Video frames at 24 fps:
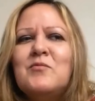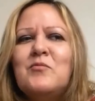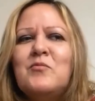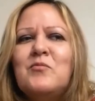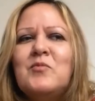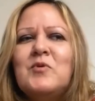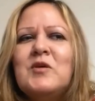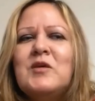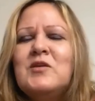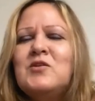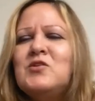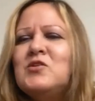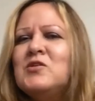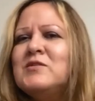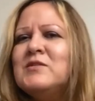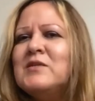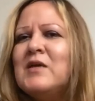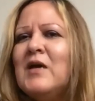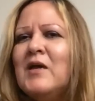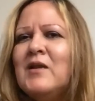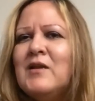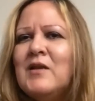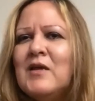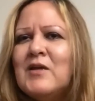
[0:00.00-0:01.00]
he'd just
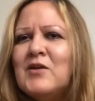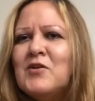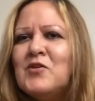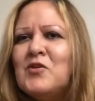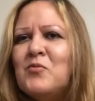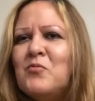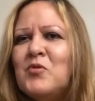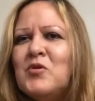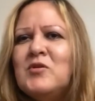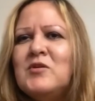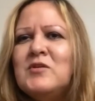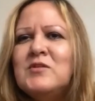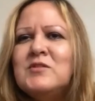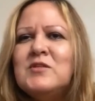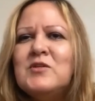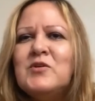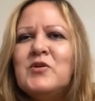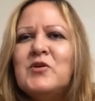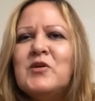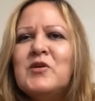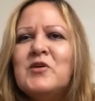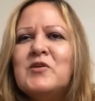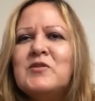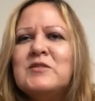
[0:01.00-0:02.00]
gotten out of the military
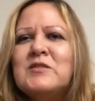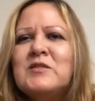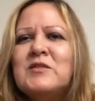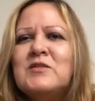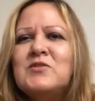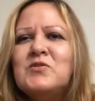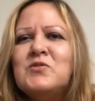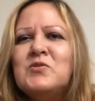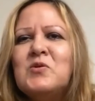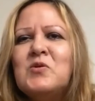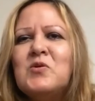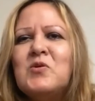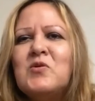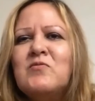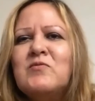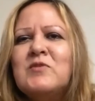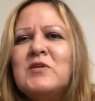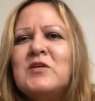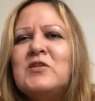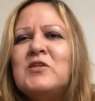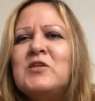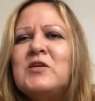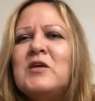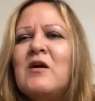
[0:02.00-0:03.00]
because he served in
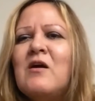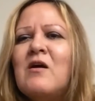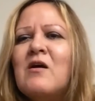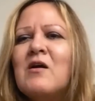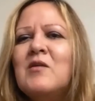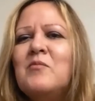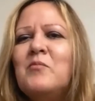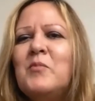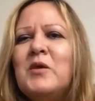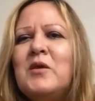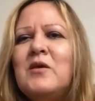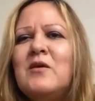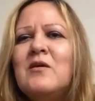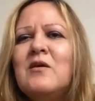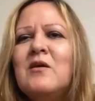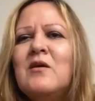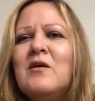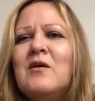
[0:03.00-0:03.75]
the army,